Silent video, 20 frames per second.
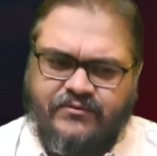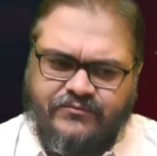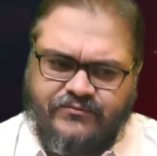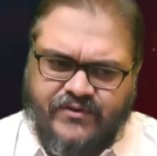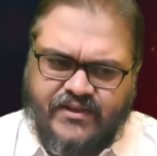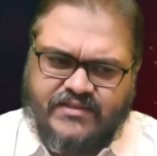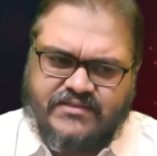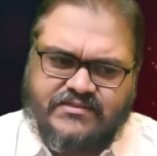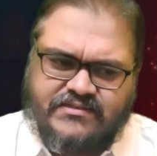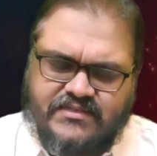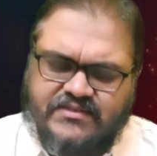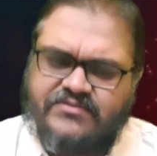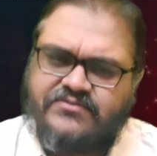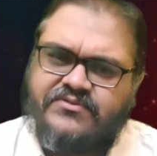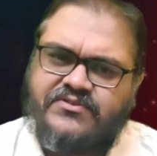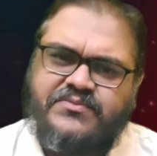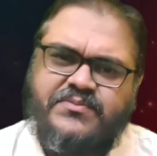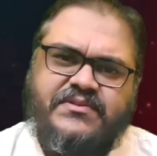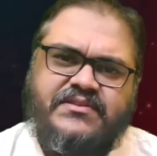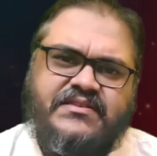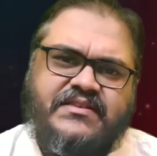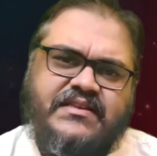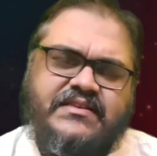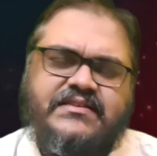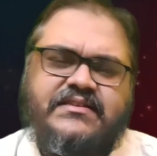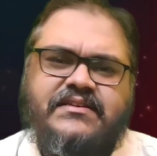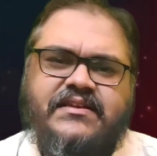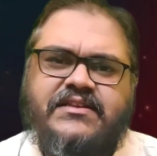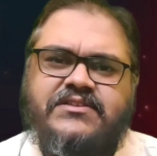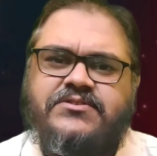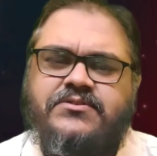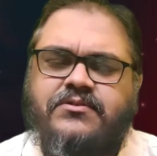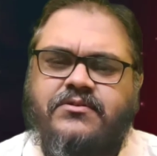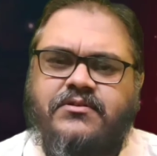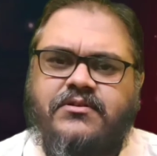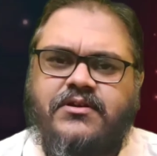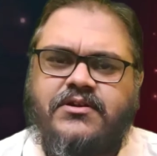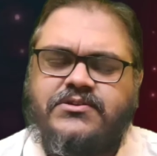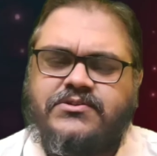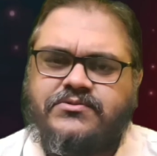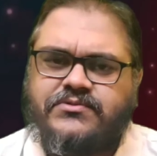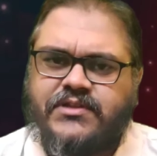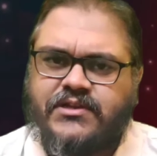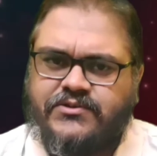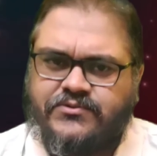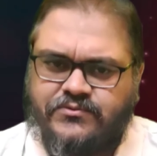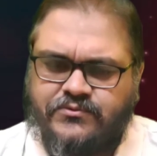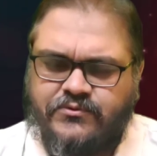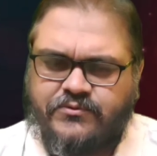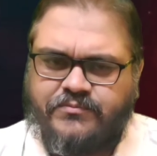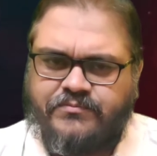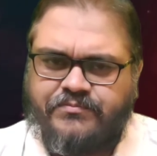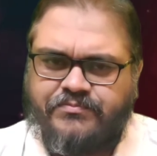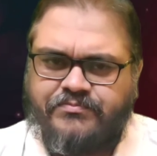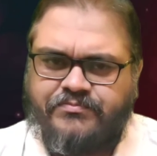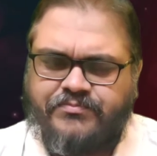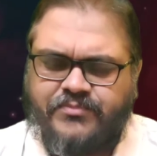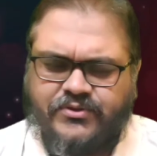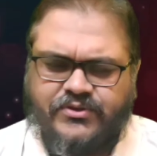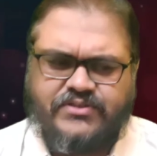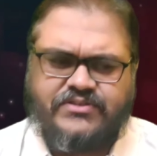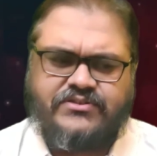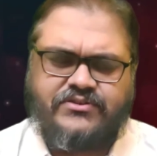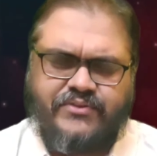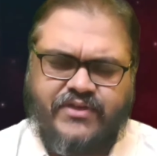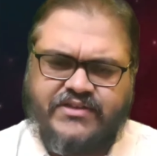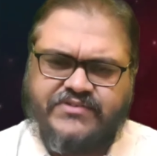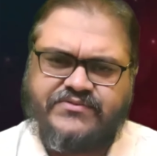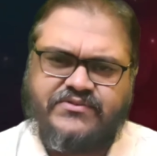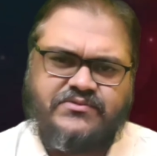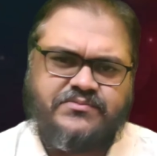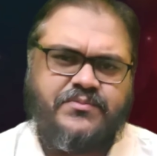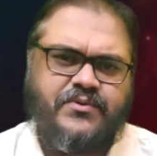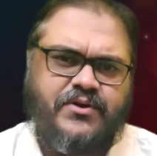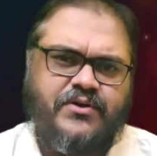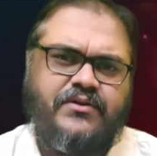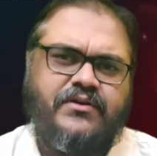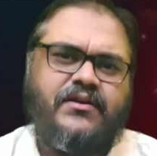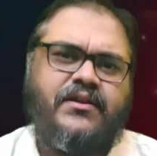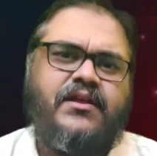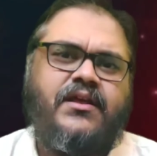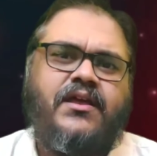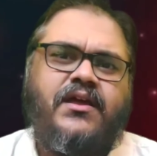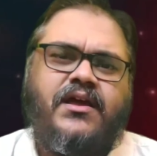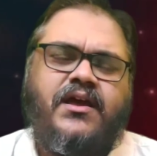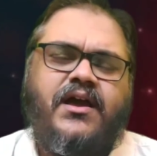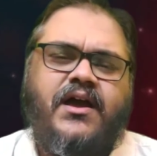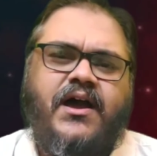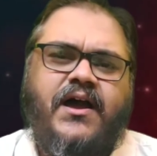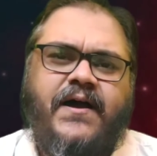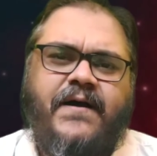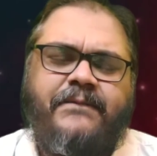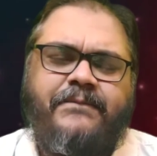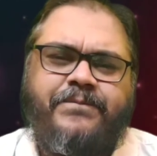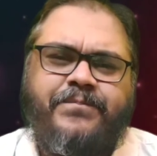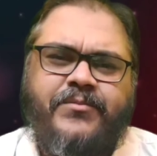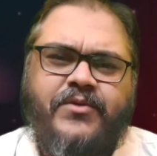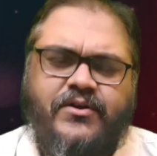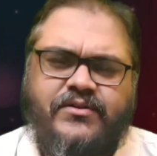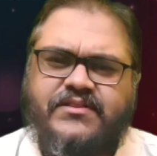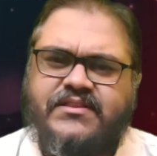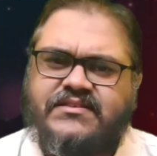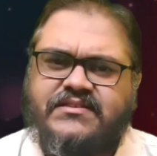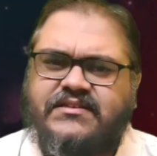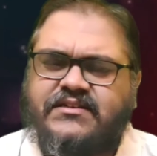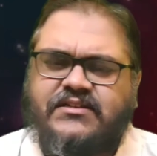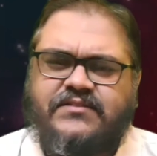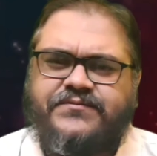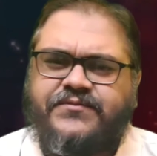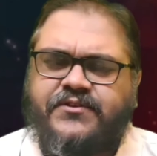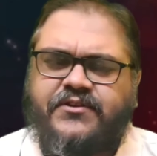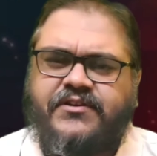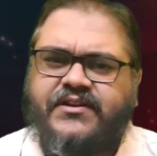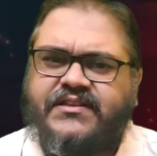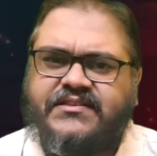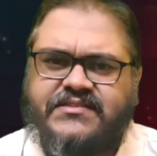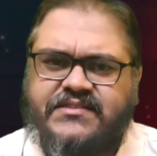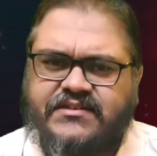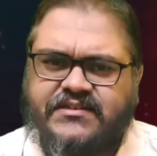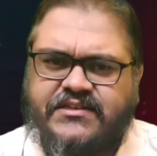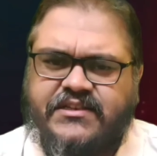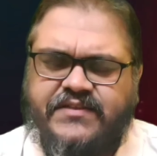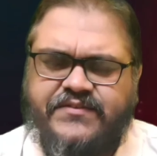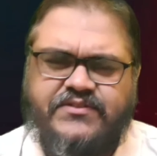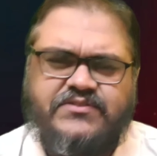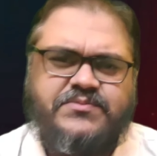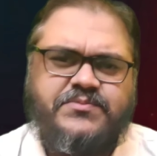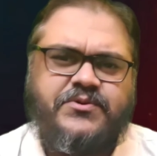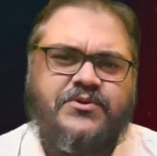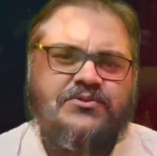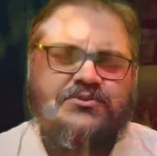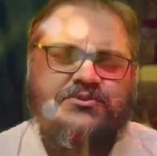But friends, this Christmas season, let's hold on to that hope, because Christ was born on this earth for a reason. He was